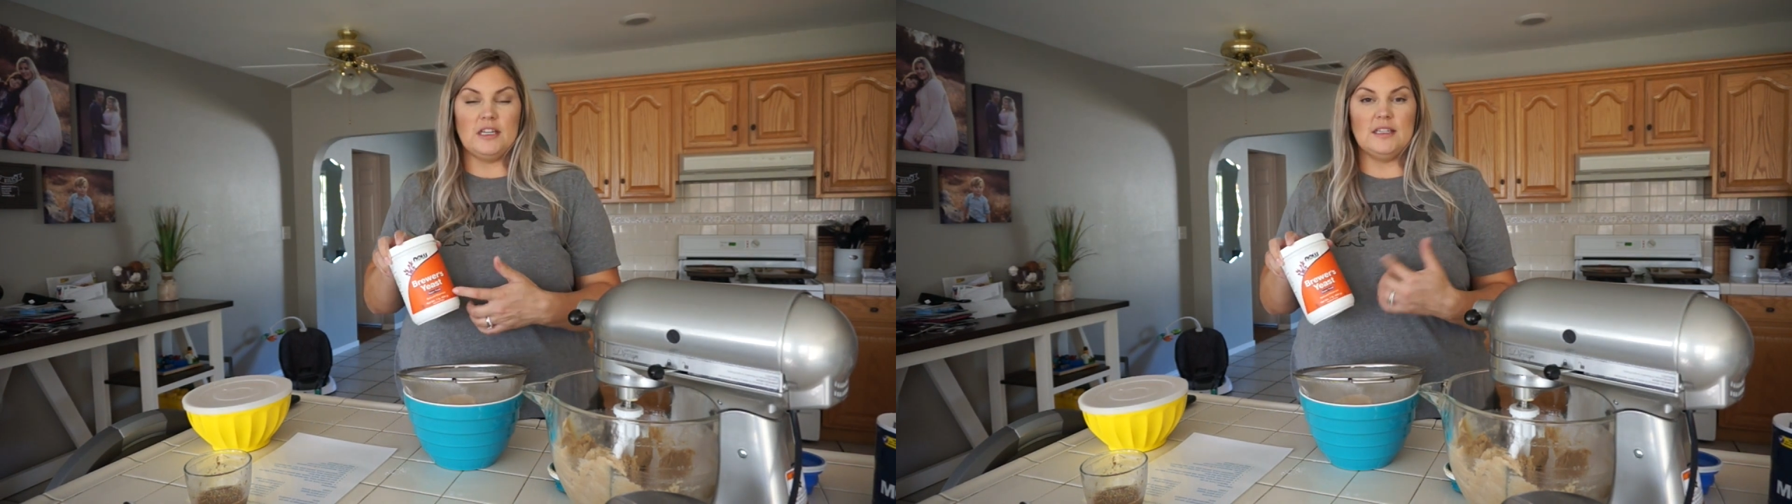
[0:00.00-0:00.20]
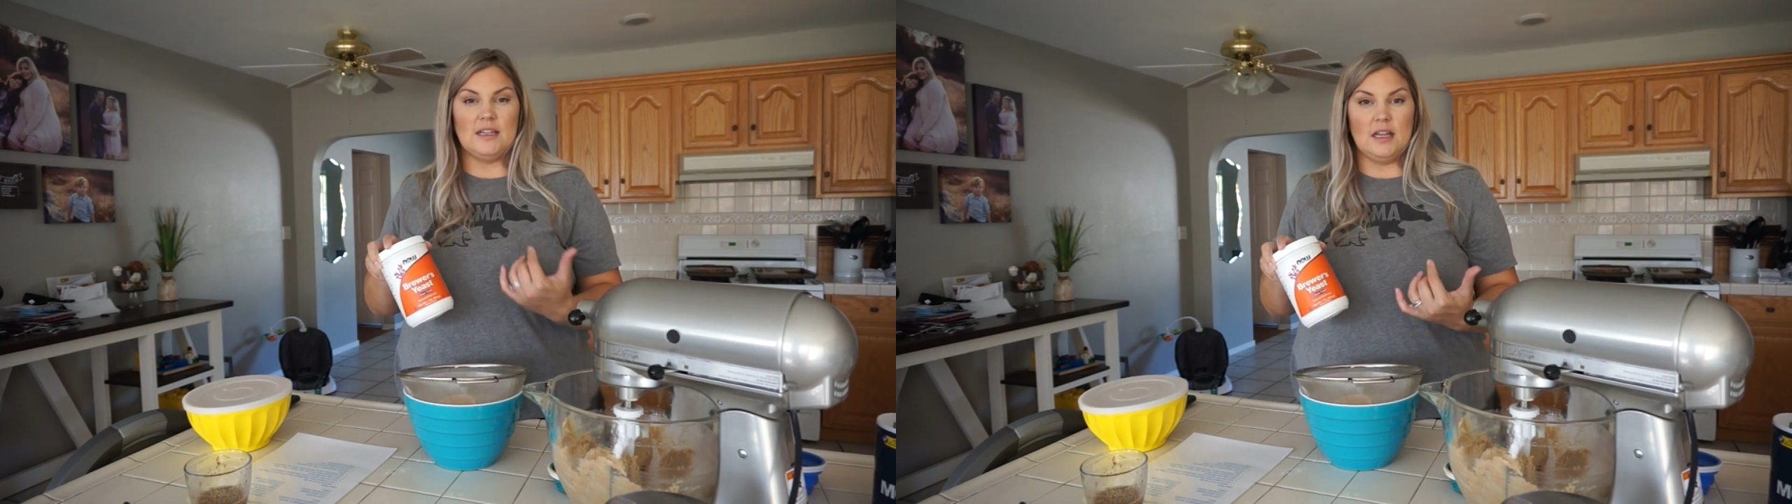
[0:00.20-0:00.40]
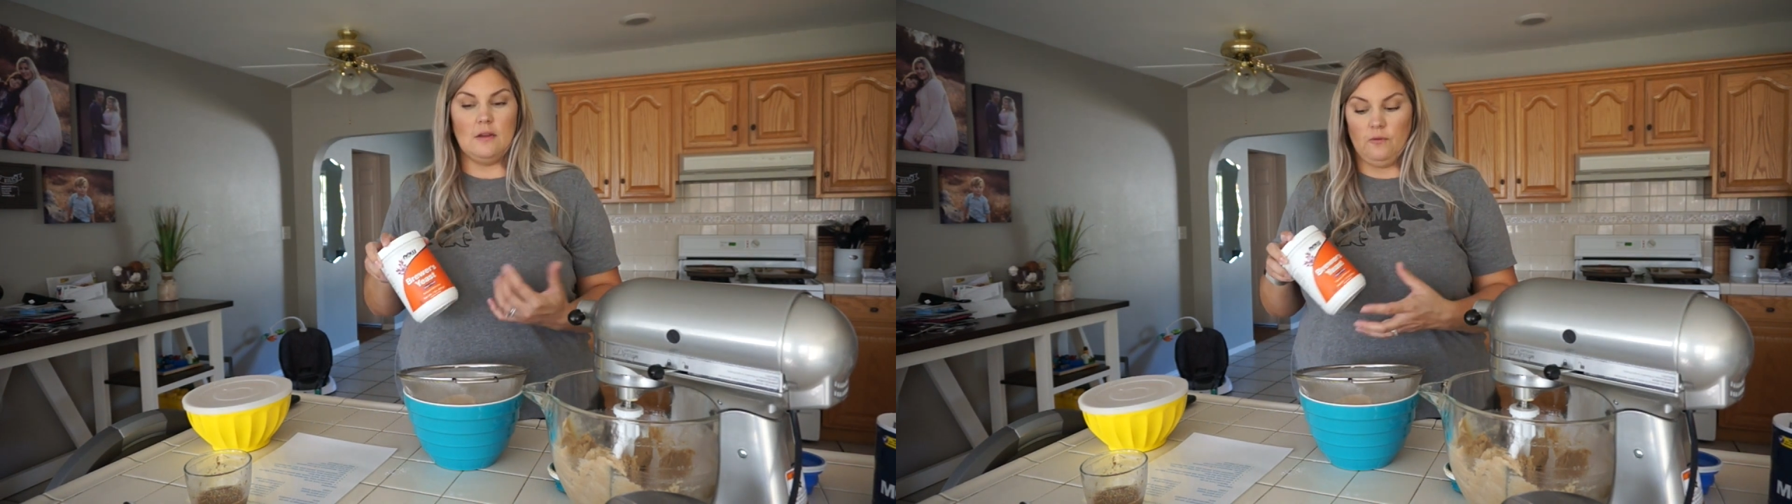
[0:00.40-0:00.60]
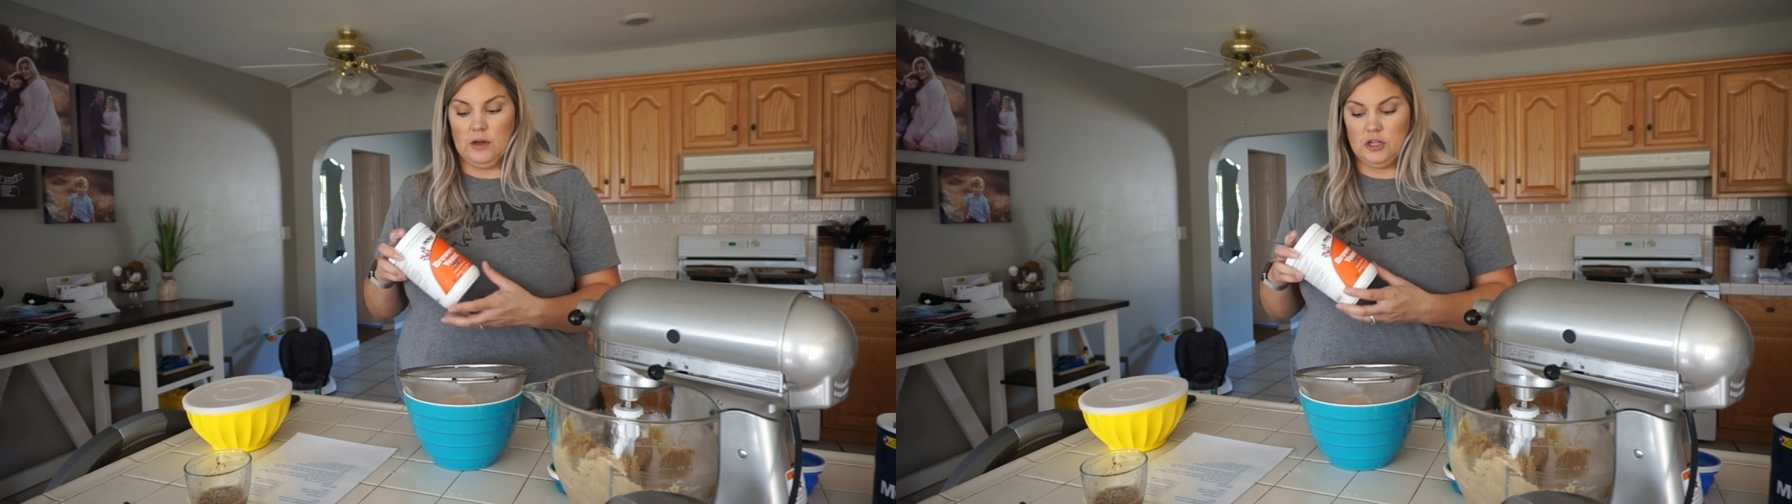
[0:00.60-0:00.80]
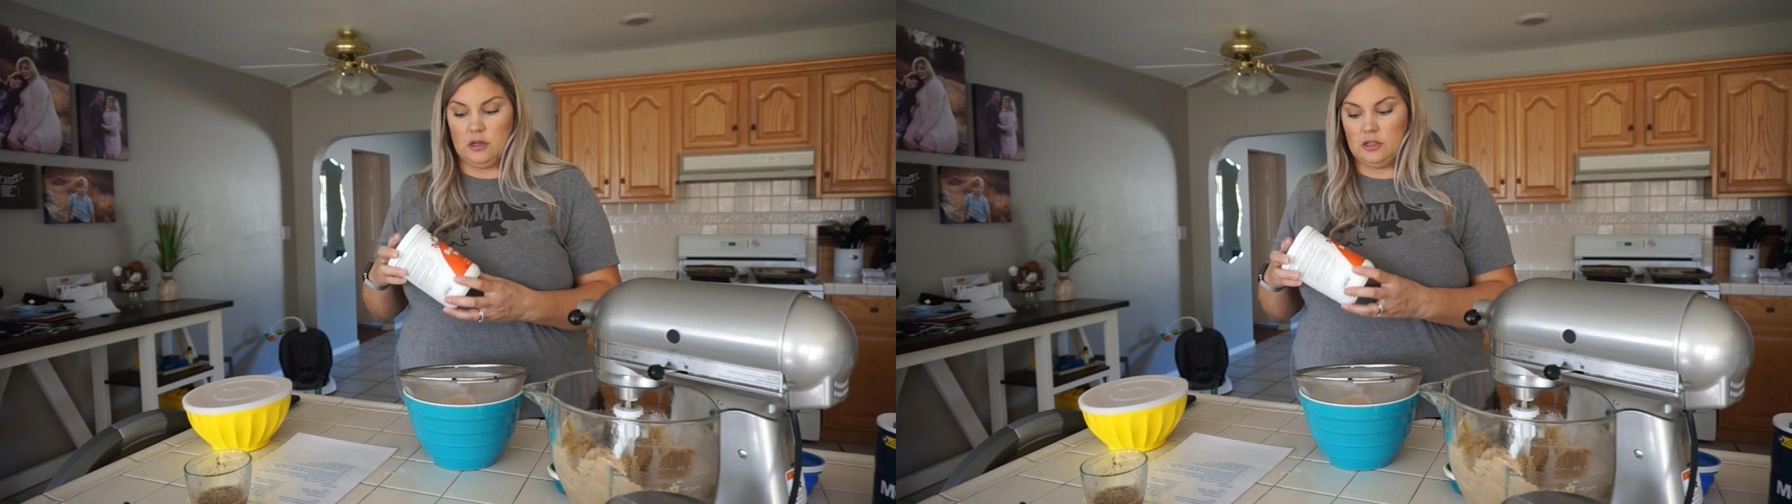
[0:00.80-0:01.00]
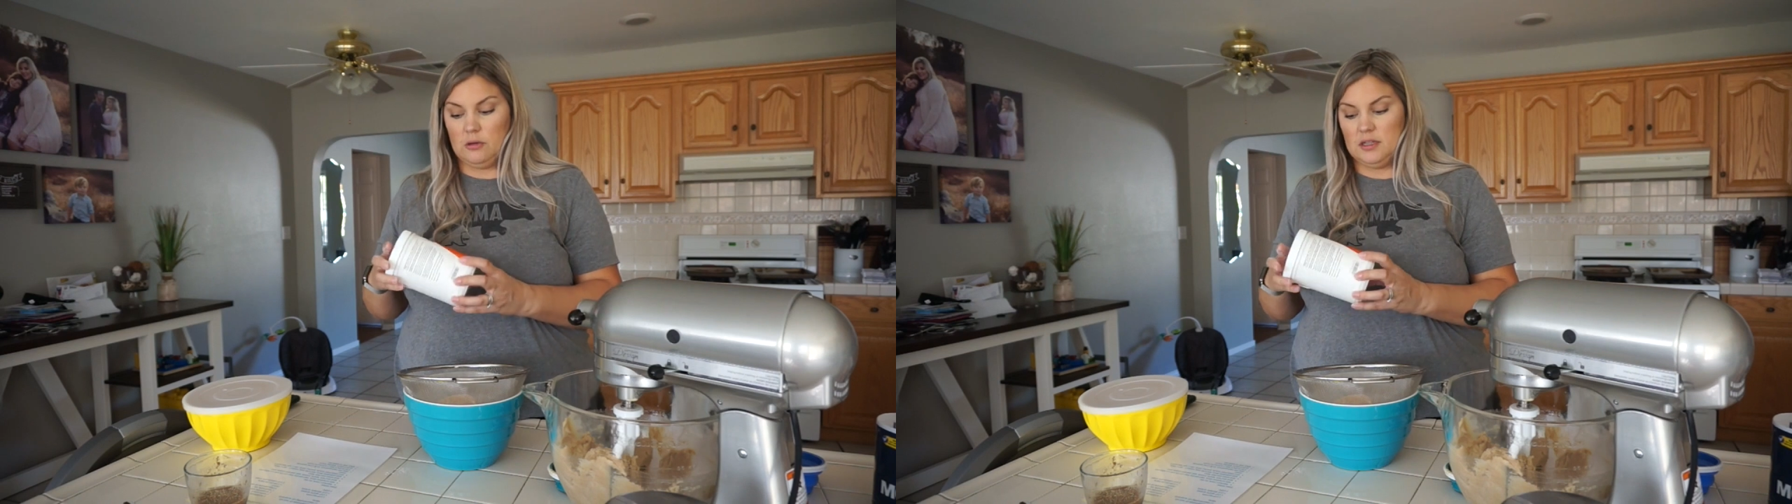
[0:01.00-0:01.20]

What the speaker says: yeast in the fridge also.